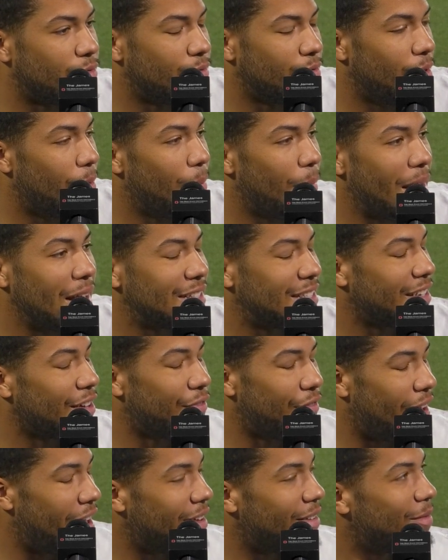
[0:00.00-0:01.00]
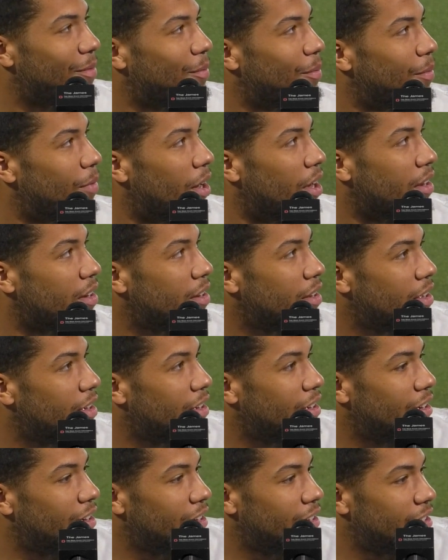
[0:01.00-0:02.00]
amazing event. But,
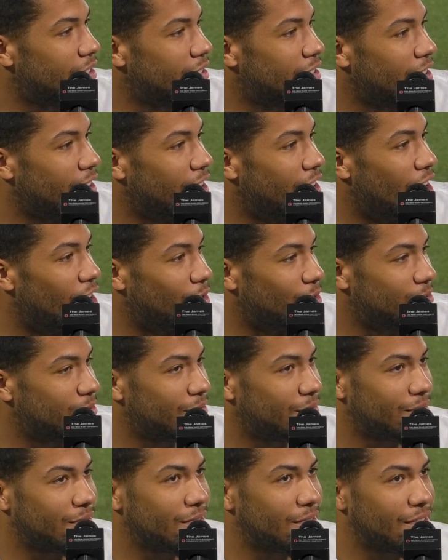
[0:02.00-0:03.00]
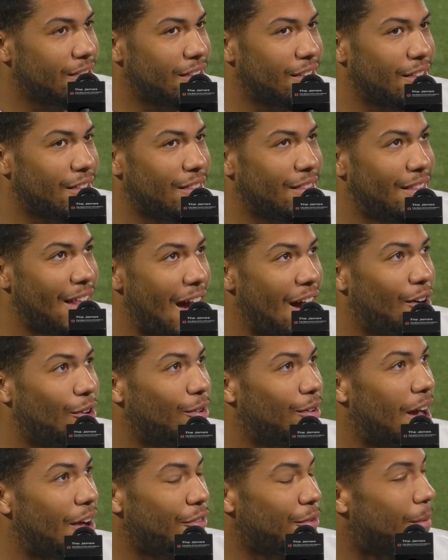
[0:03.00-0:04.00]
you know,
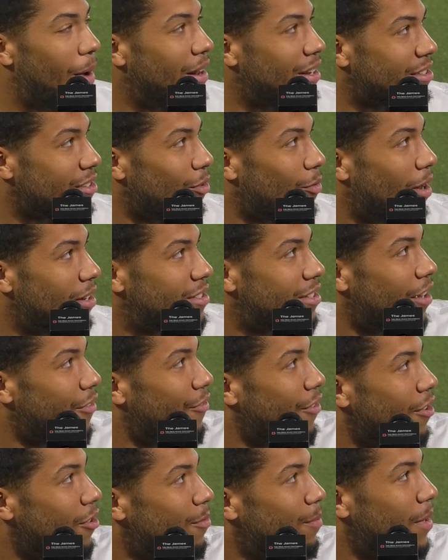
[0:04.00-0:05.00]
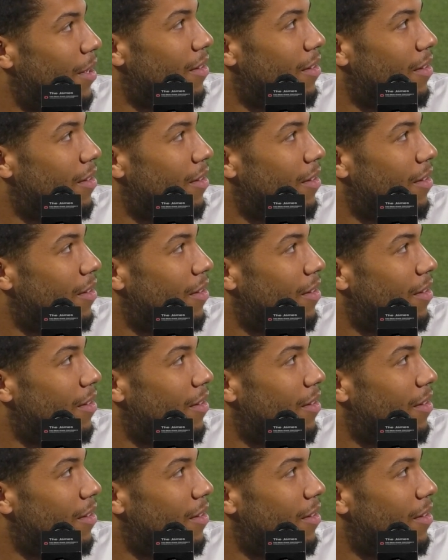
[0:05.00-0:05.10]
now everybody's going to watch that film,